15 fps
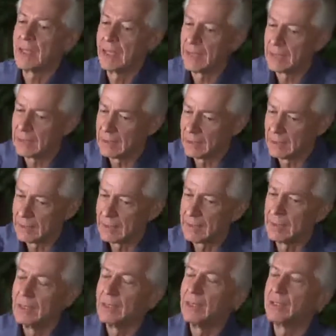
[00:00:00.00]
And
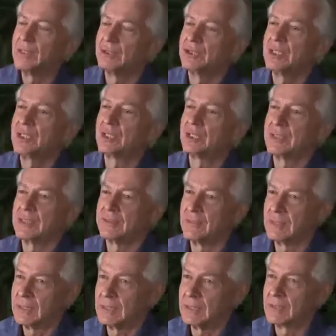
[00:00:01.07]
she could
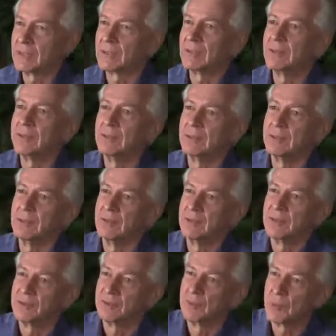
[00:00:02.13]
even hear
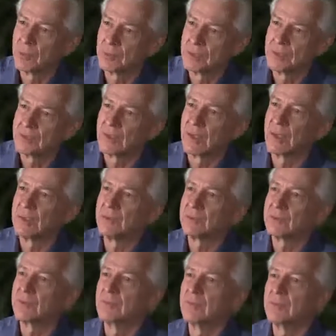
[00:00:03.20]
some early
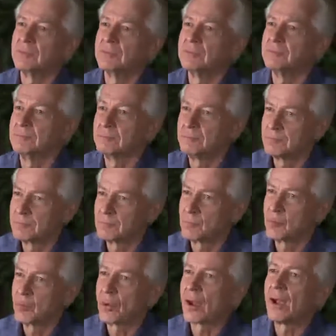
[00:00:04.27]
signs of
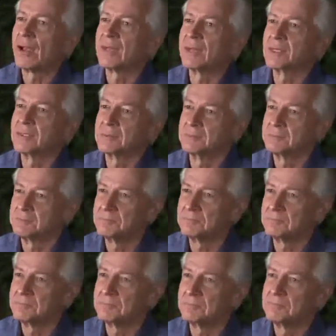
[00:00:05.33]
crying.
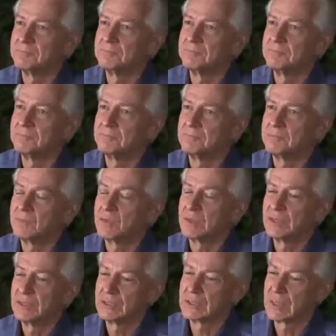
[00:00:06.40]

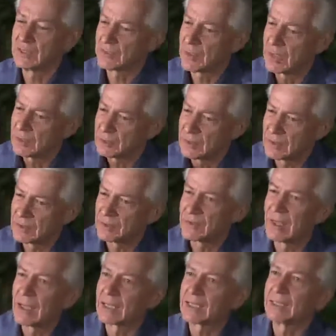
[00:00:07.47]
She says, that's
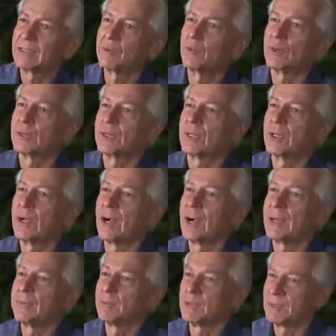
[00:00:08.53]
exactly what
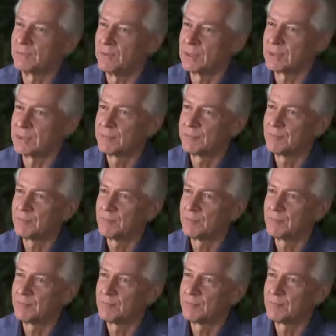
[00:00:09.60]
I'm living.